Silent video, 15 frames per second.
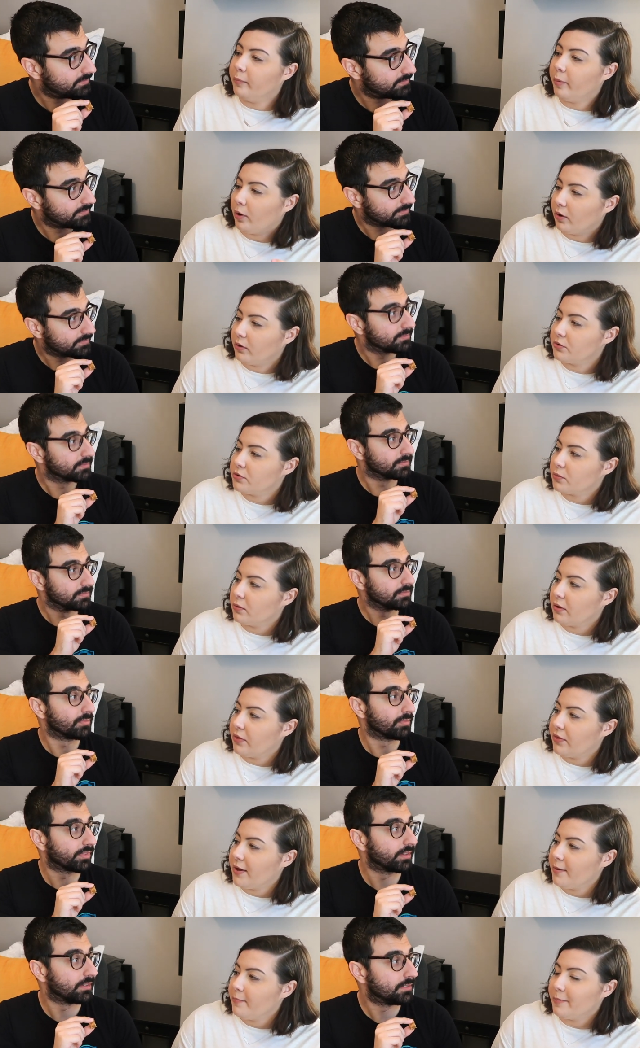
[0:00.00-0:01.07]
Speaker 1: bar sort
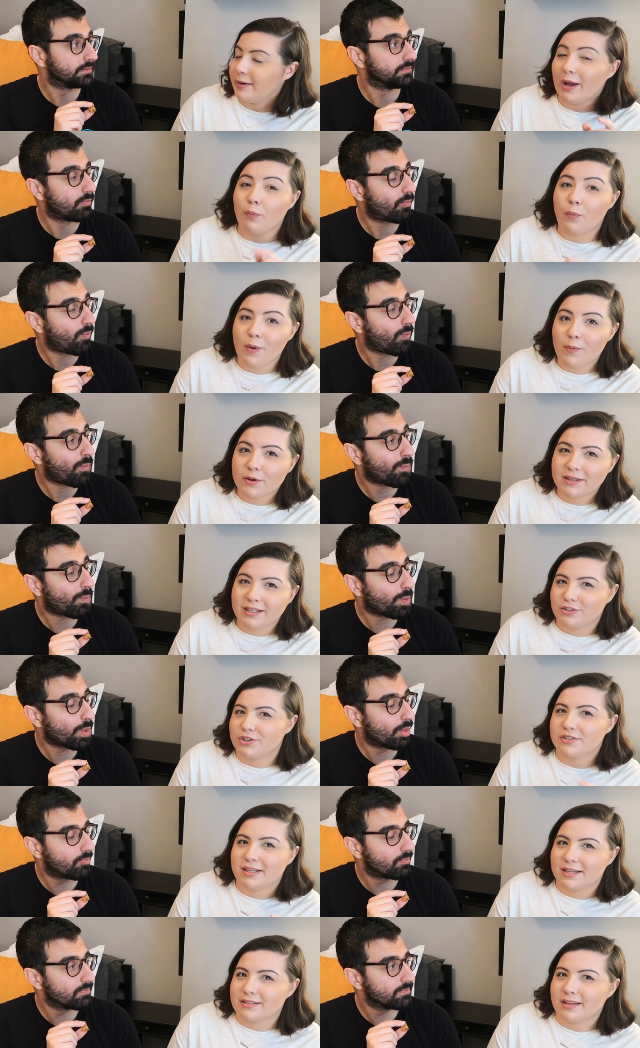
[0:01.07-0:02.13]
of thing, but I want one that
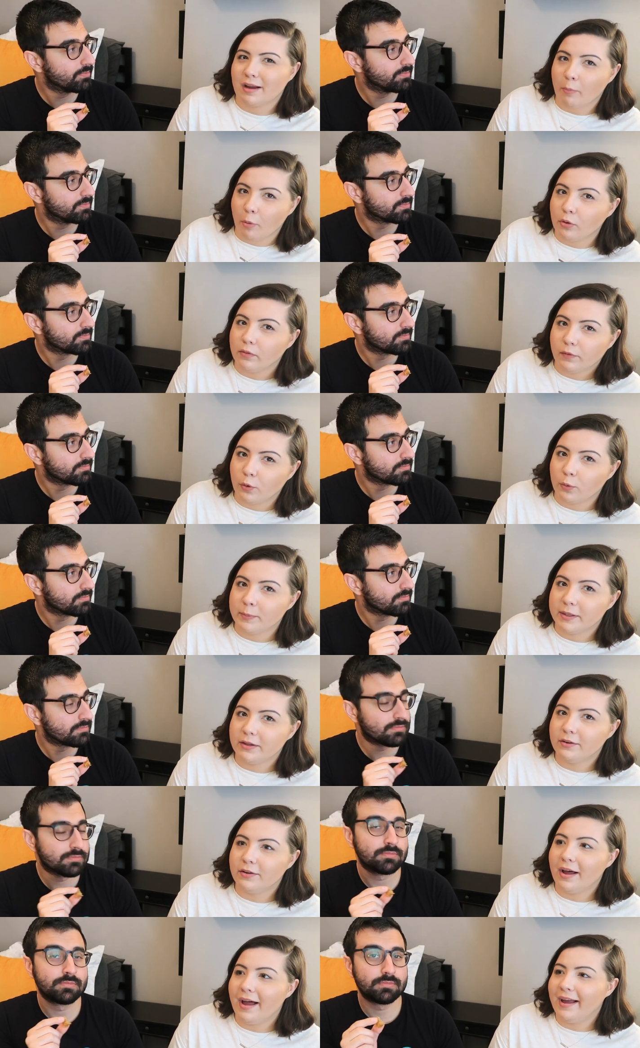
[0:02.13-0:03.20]
just tastes like a bowl of
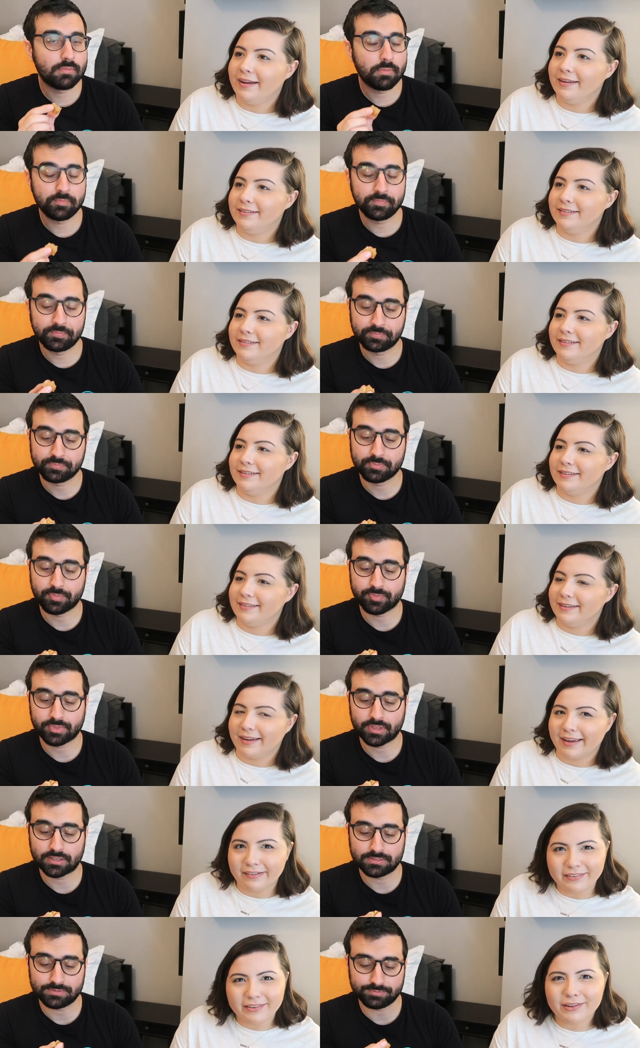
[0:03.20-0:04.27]
oatmeal and you
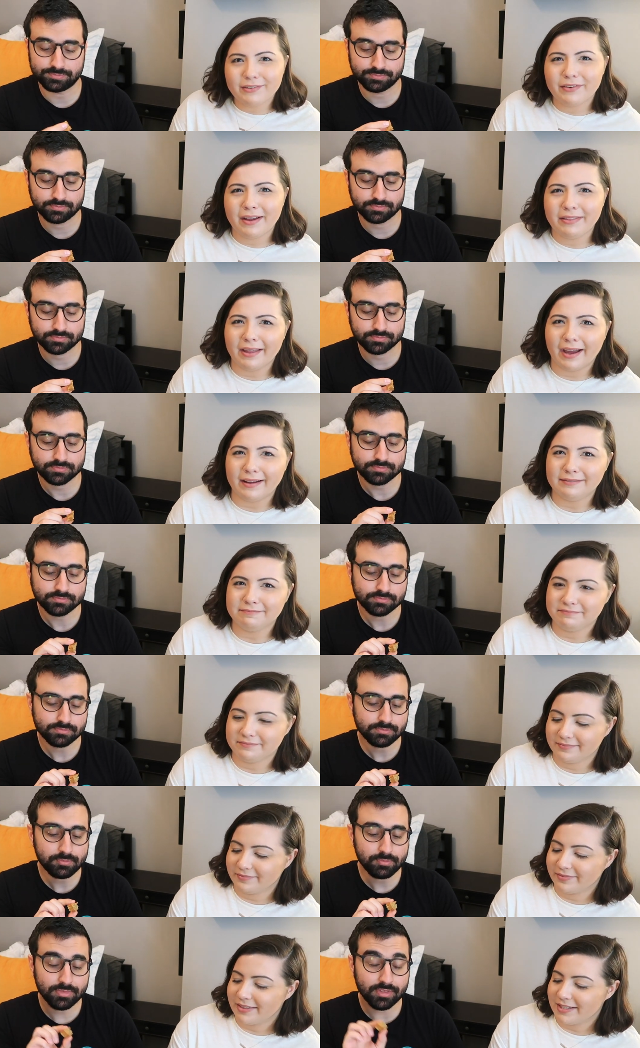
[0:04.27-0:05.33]
can't really find that.
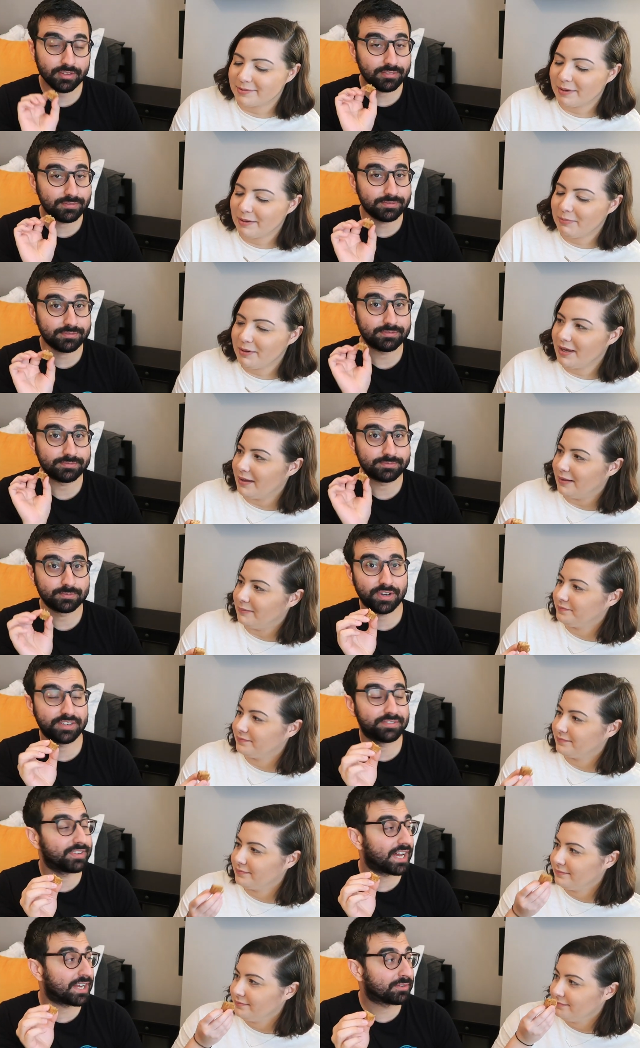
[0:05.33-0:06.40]
This might be it.
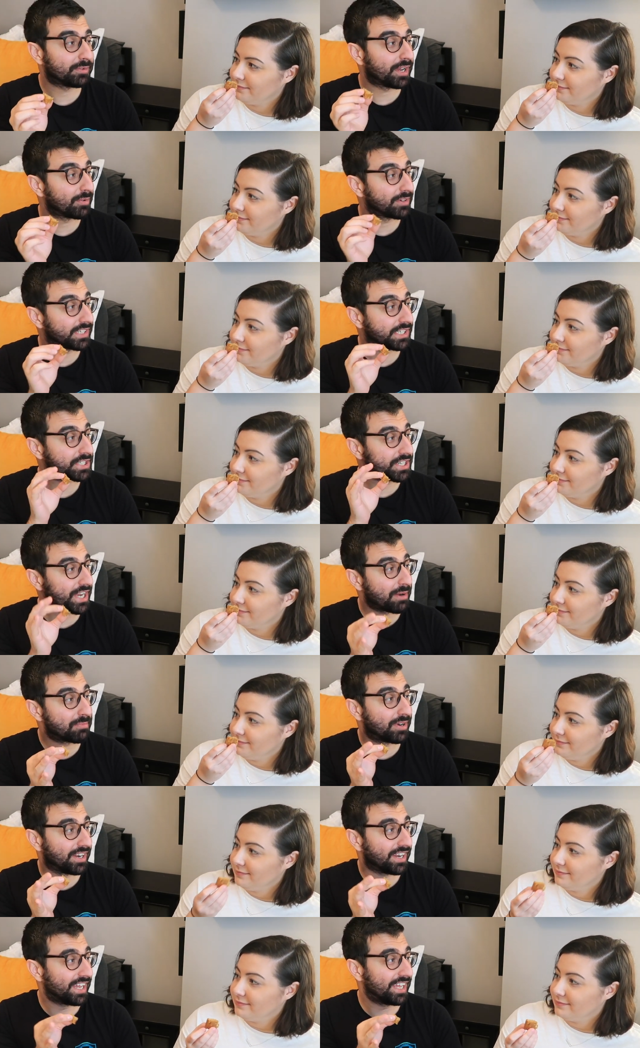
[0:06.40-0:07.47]
Speaker 2: Fun fact, when I worked at
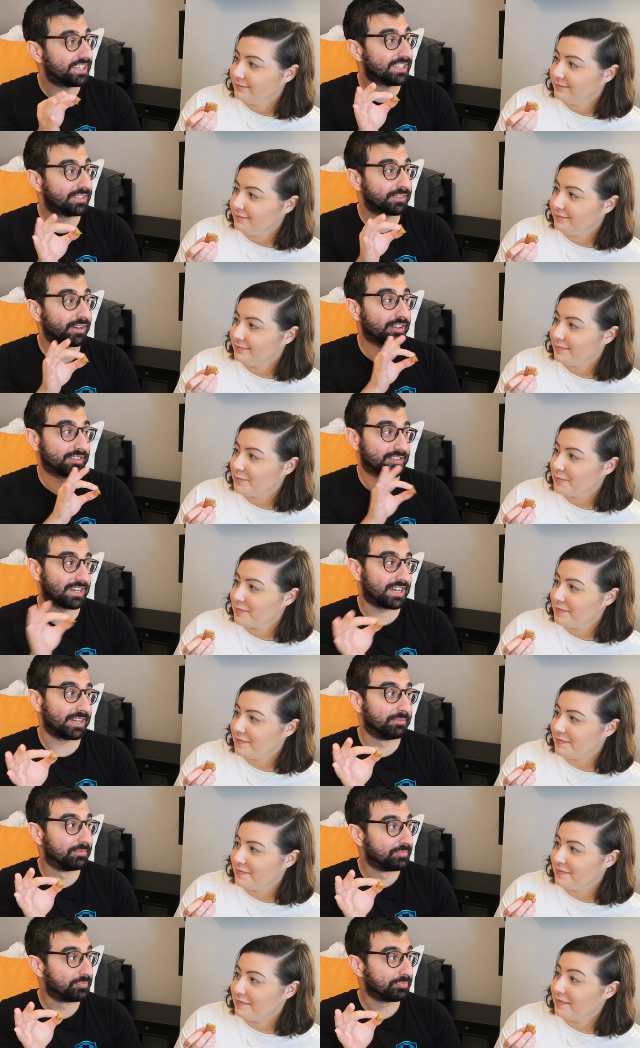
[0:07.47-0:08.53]
ShopRite, I ate these all the
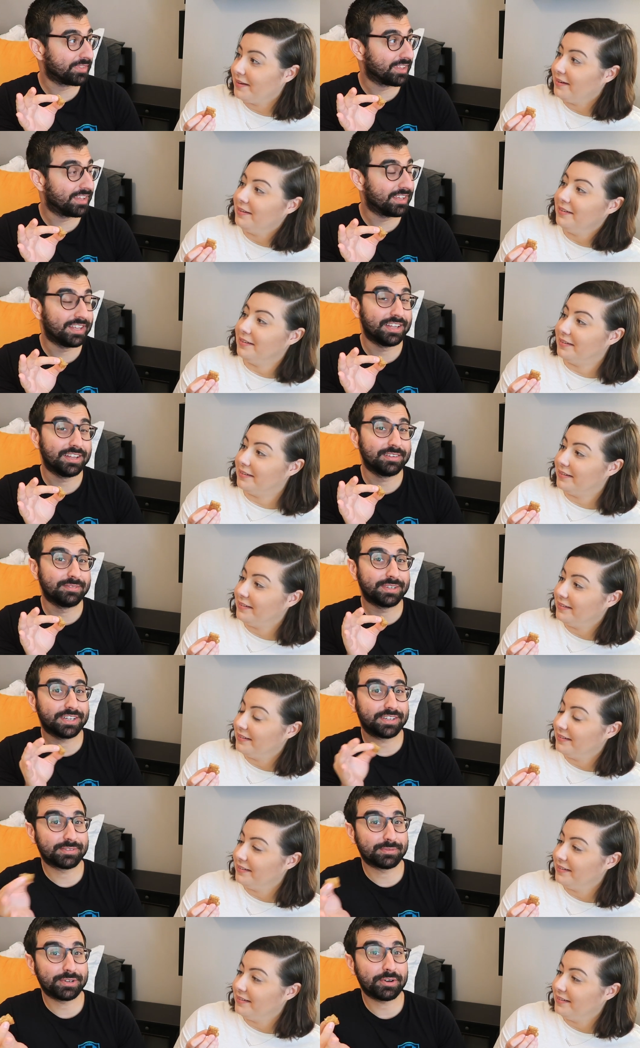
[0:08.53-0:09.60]
time. Huh.
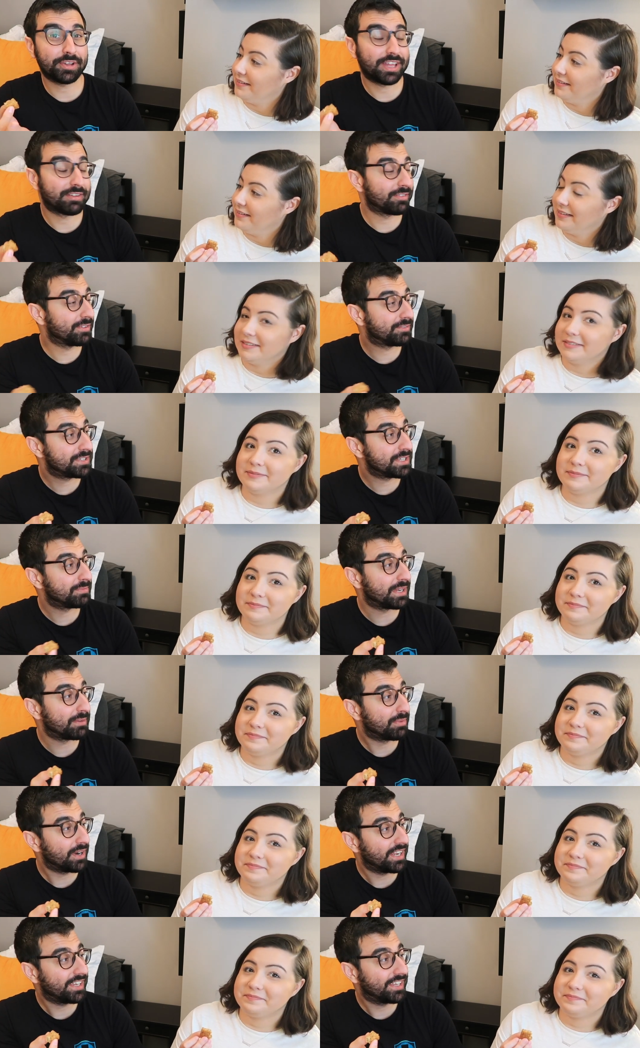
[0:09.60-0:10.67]
Because when you only have a 15
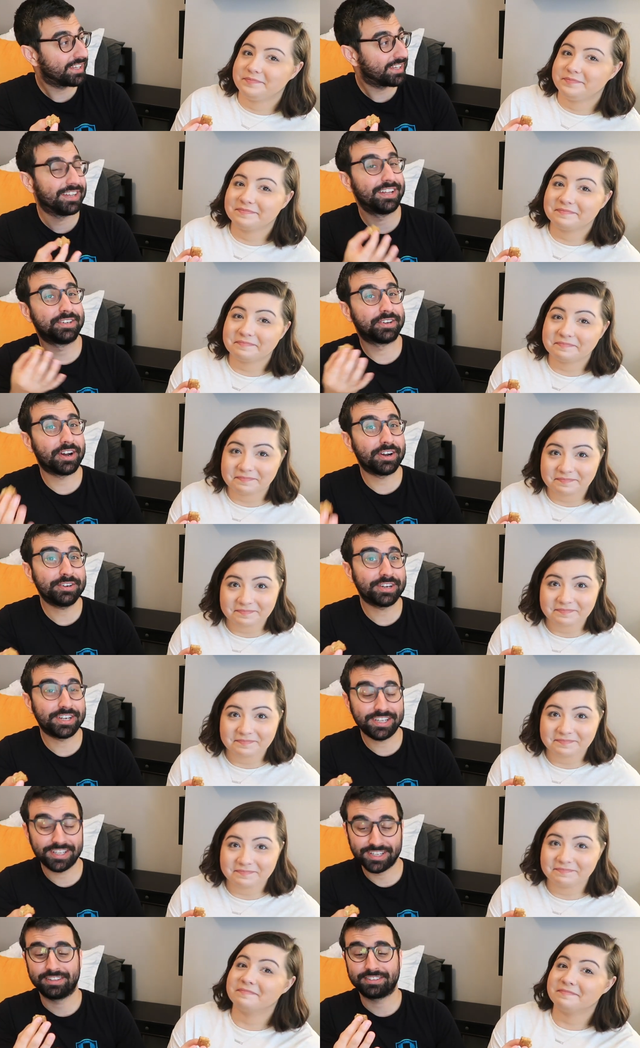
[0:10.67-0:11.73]
minute break and you're
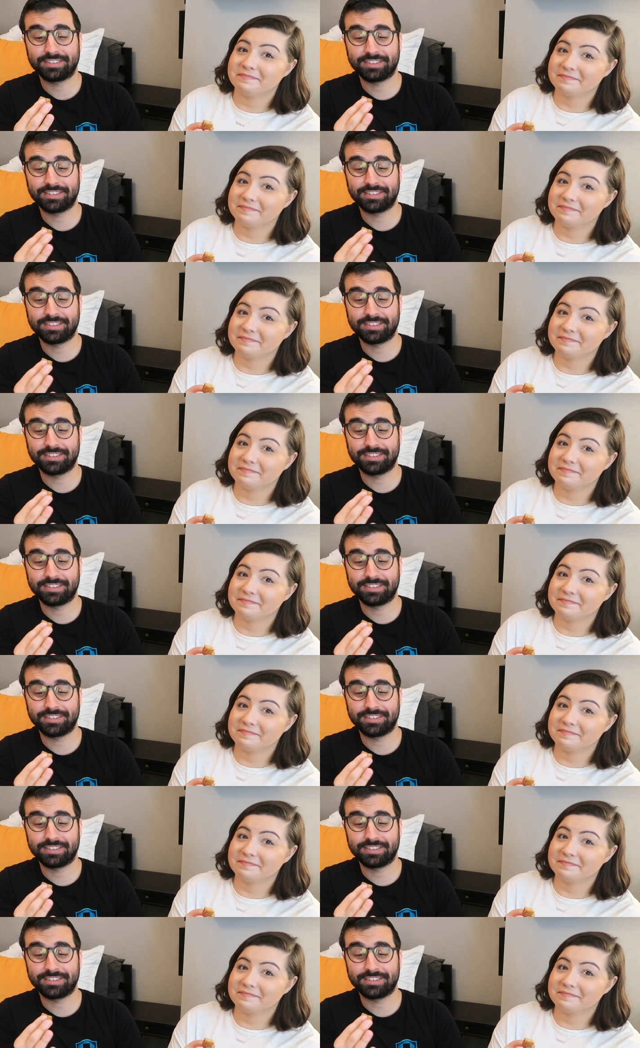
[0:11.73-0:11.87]
hungry, this